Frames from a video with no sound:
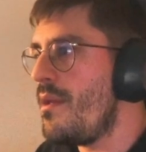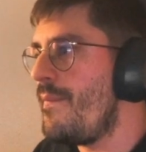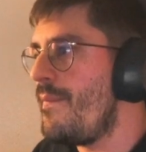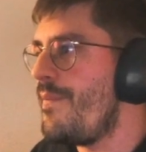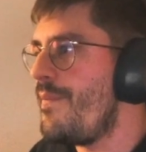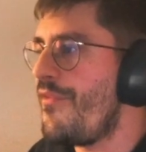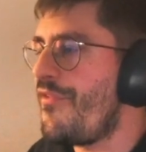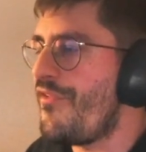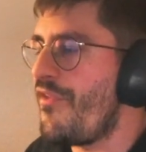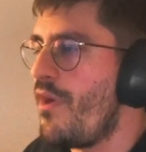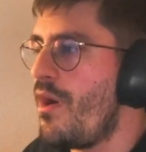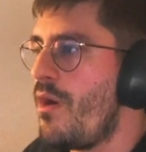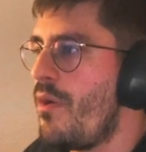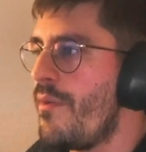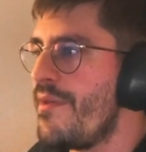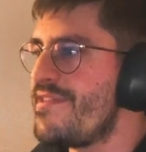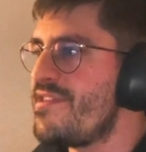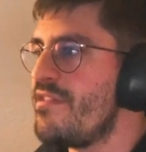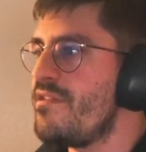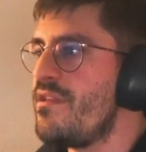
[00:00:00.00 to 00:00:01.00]

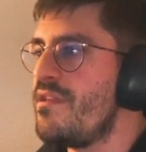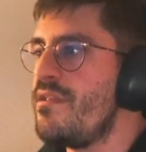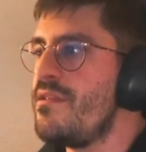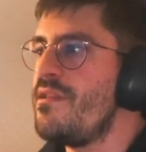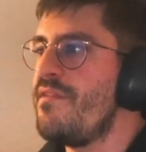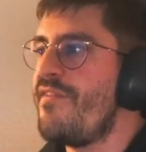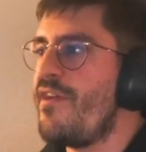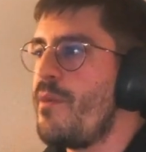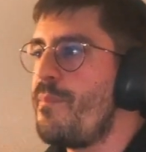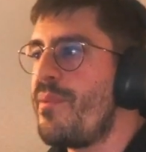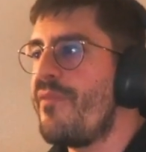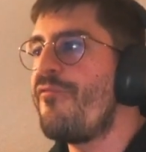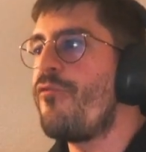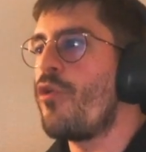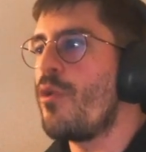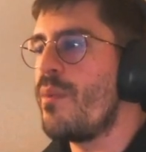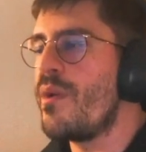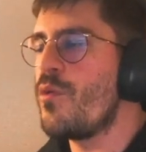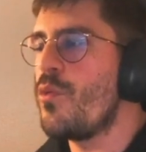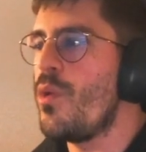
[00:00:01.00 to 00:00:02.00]
So it's in a very
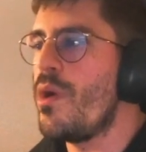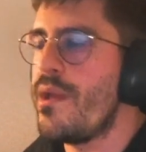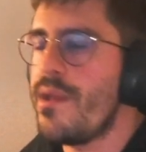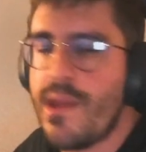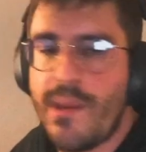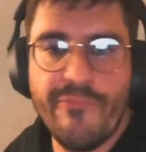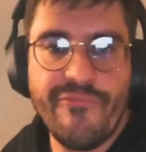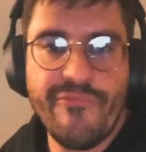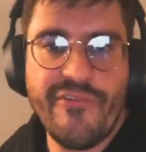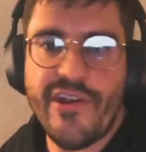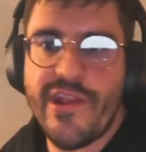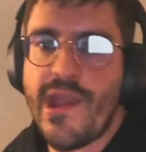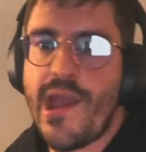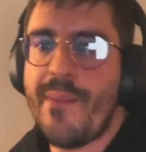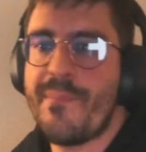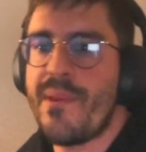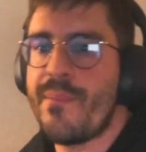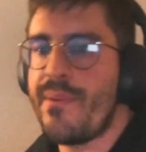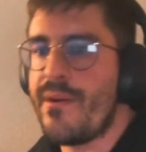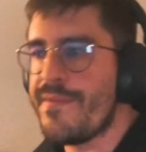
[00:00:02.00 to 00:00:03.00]
performant way. I'm very
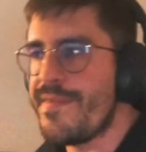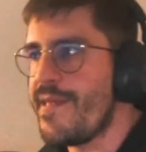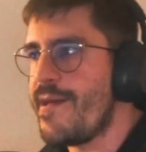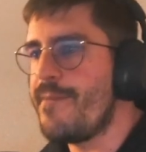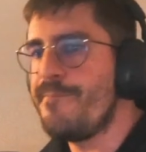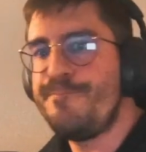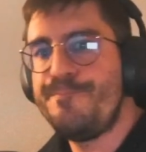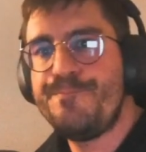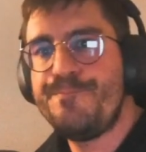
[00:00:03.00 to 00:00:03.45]
happy about that.